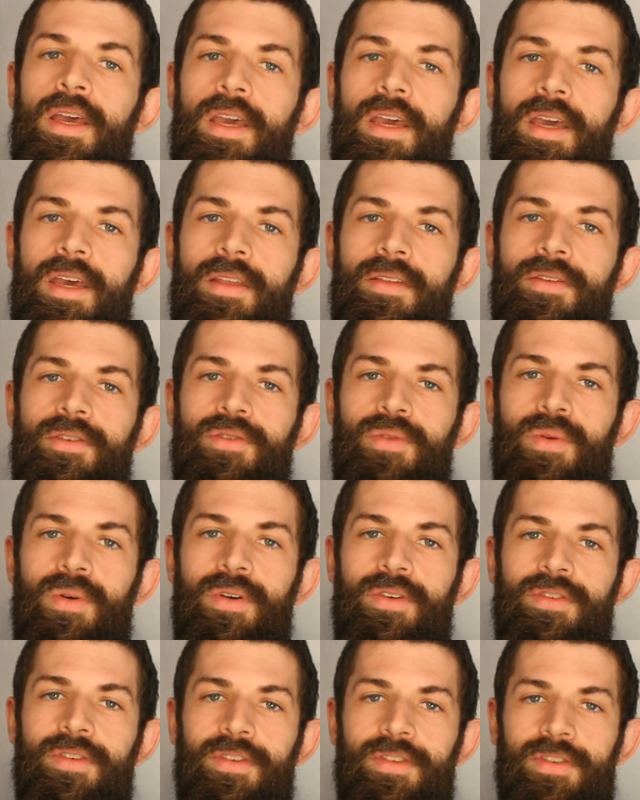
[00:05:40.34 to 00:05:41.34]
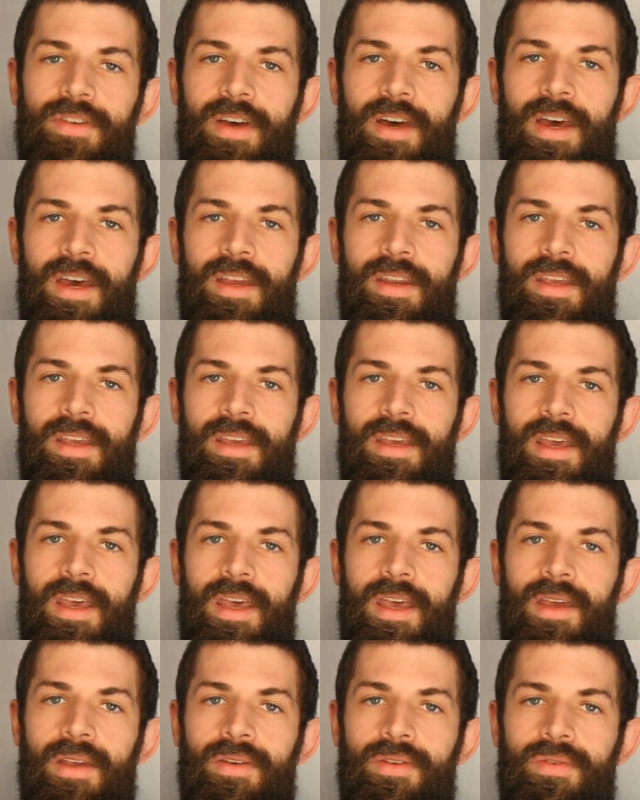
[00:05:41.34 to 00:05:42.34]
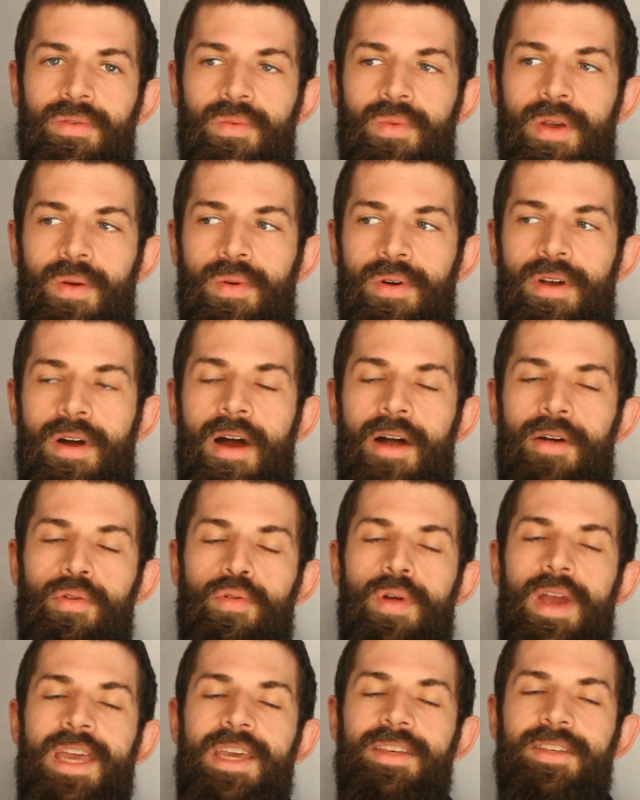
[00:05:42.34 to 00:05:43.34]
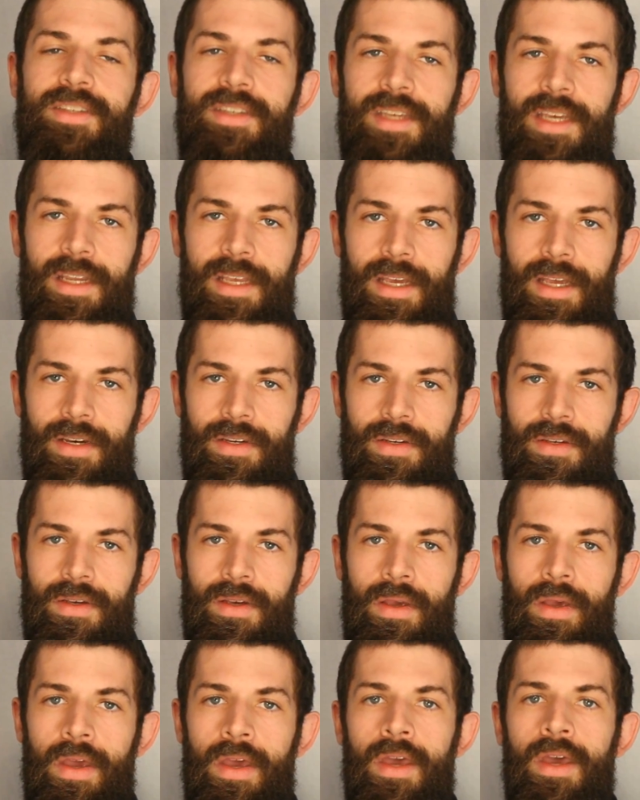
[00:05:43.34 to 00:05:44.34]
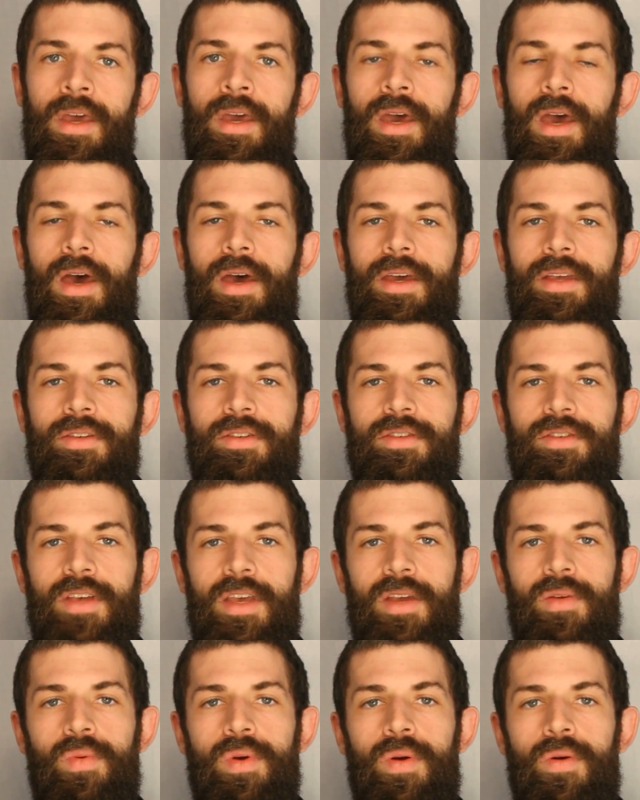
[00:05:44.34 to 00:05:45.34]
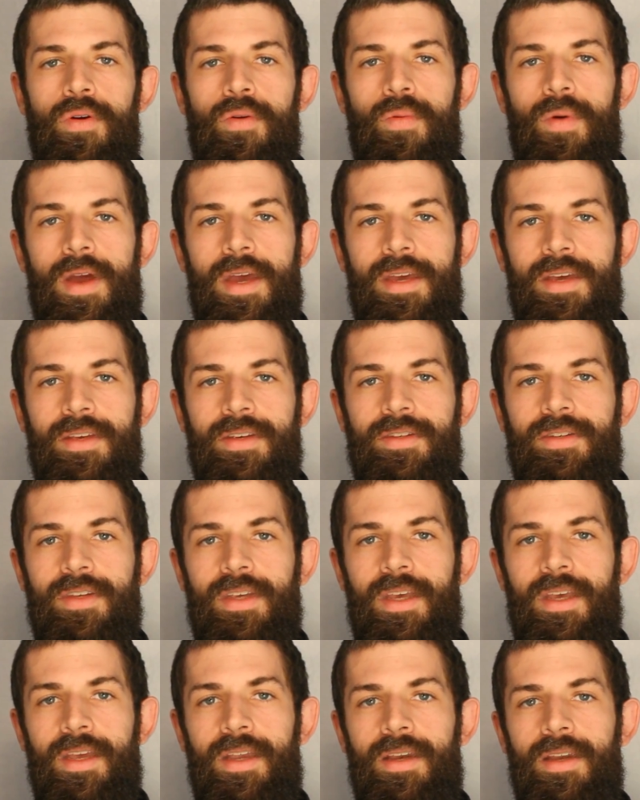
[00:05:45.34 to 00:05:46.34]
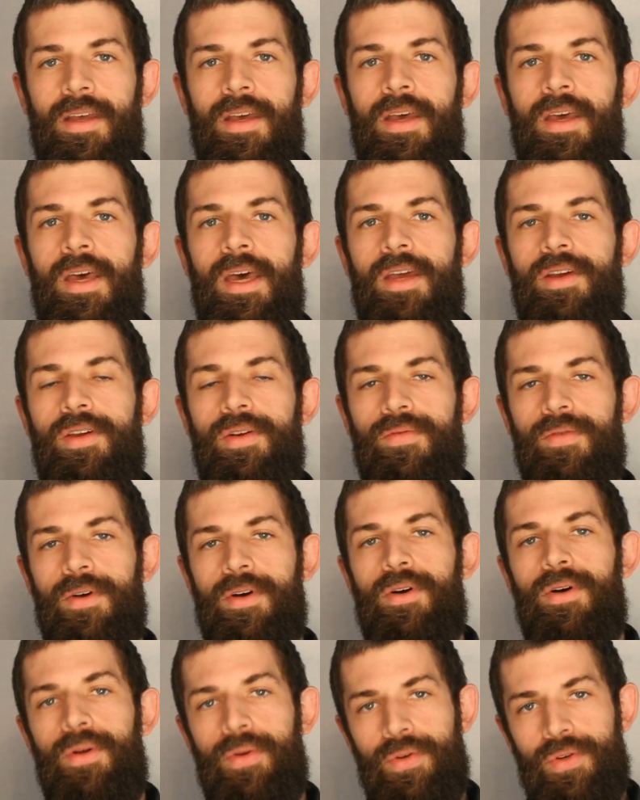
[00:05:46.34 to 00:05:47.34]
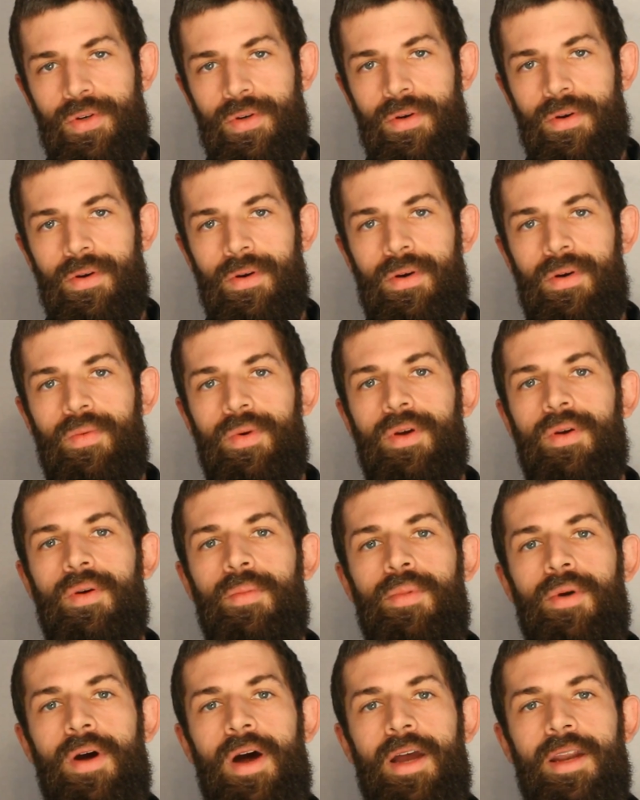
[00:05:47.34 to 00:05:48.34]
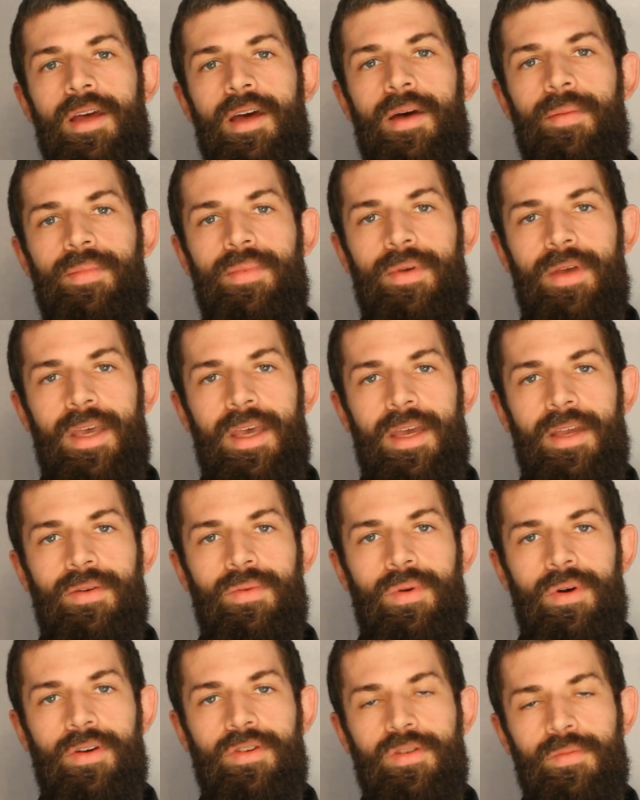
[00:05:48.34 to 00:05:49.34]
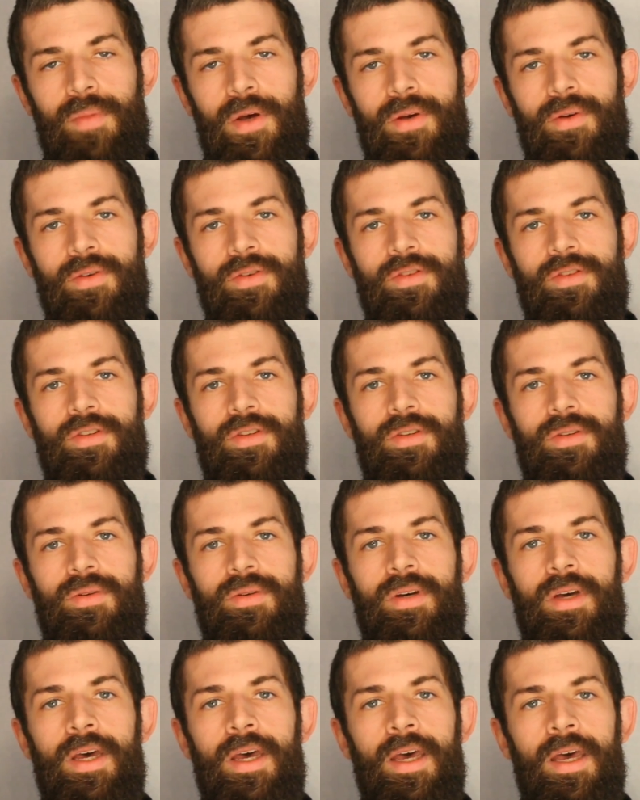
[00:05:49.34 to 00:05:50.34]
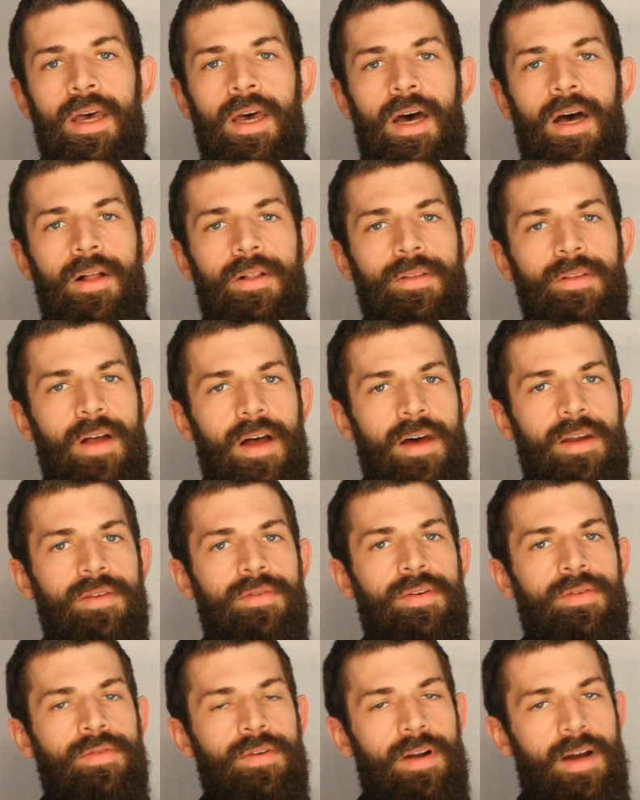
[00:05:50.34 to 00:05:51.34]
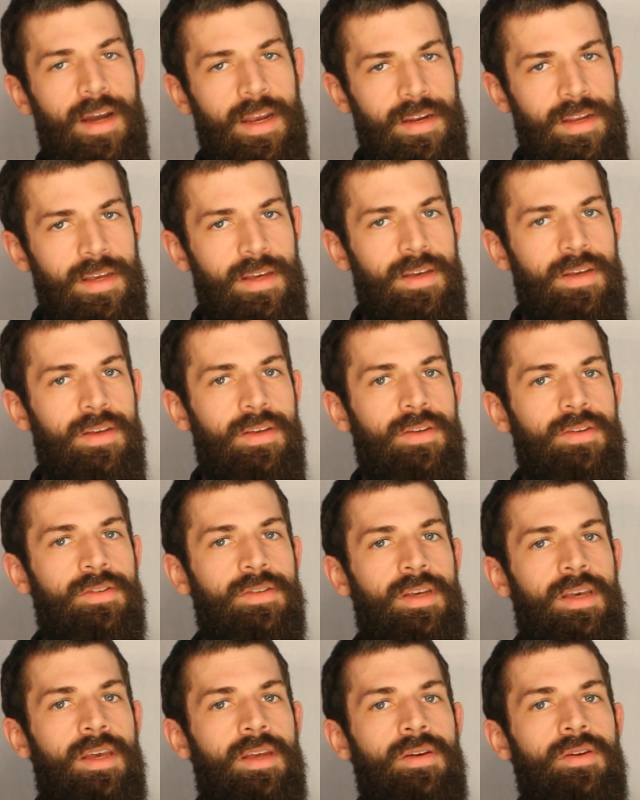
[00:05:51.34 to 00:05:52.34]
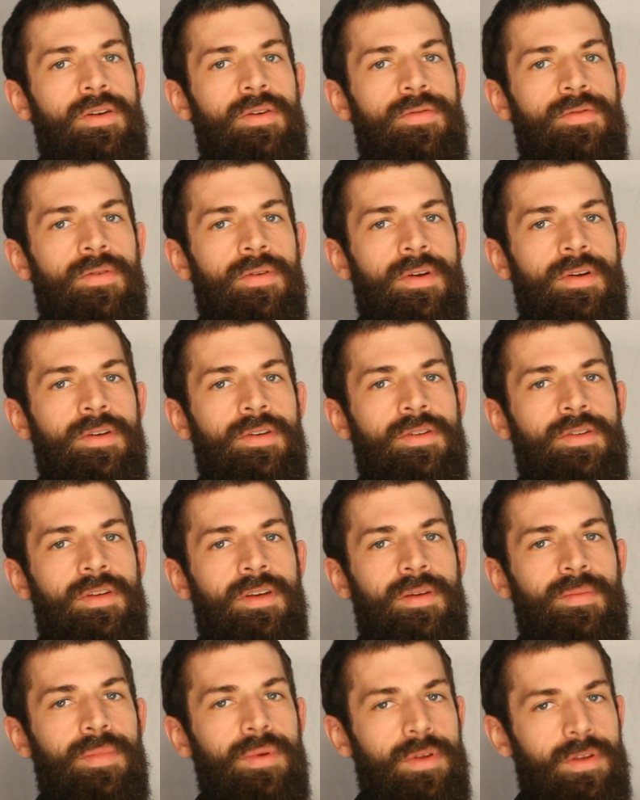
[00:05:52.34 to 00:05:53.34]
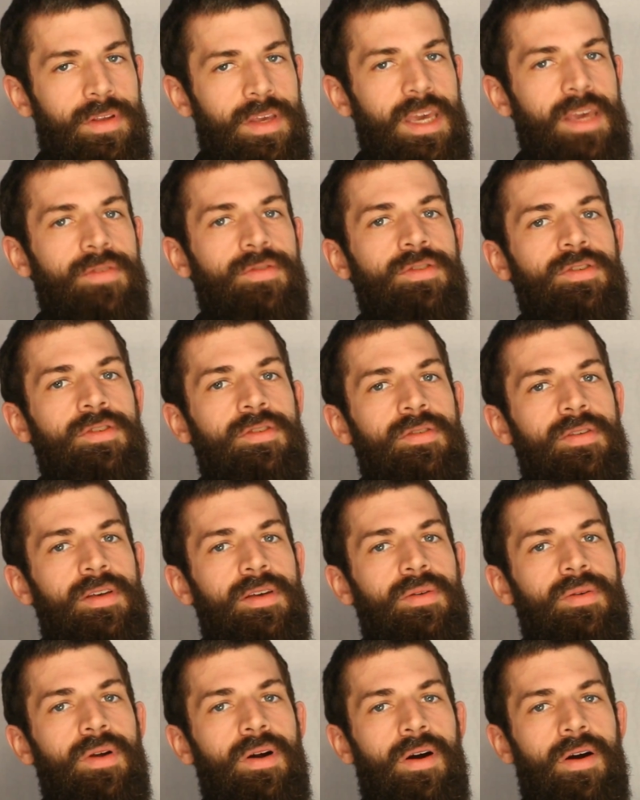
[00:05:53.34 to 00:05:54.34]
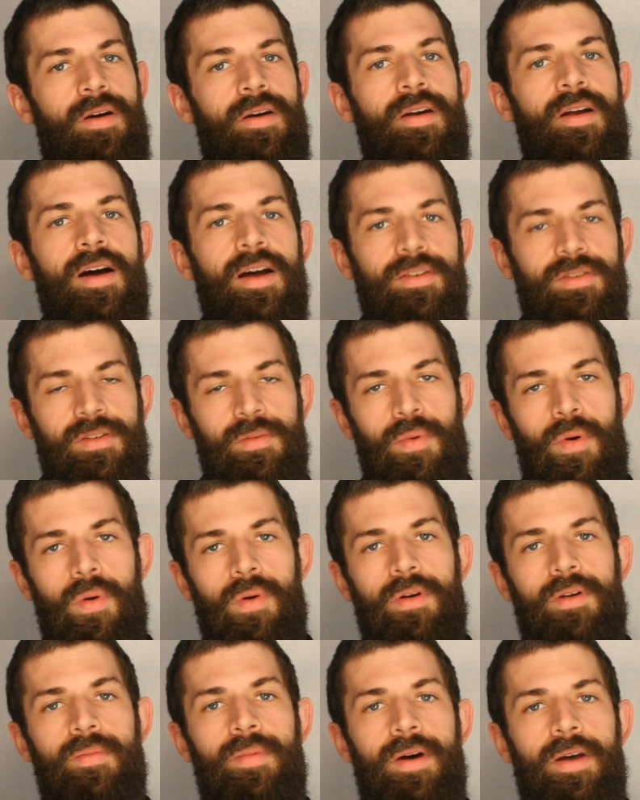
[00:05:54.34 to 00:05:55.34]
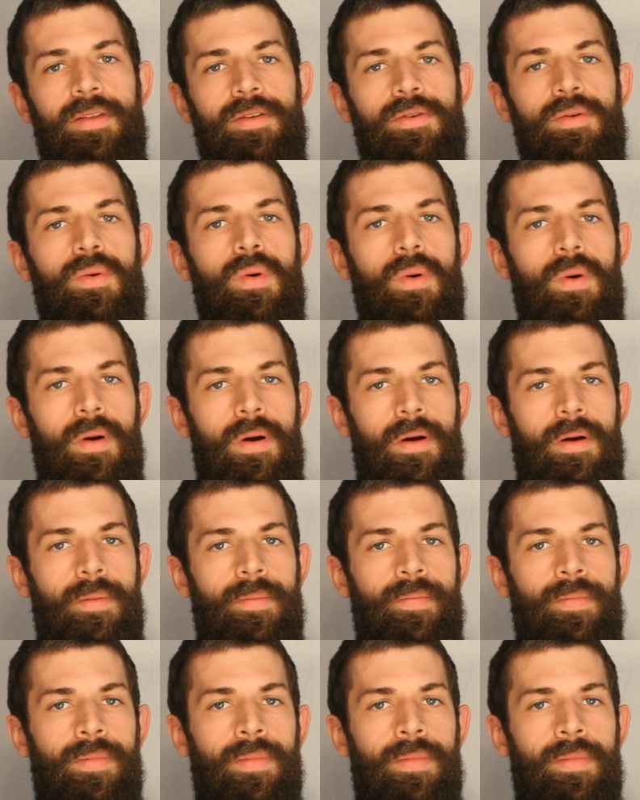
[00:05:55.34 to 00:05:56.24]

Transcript: in the Torah society, and we were not raised in it. Instead, we were raised in a different culture. We were brought up and were exposed to a lot of different ideas and different beliefs that are not supported by the Torah.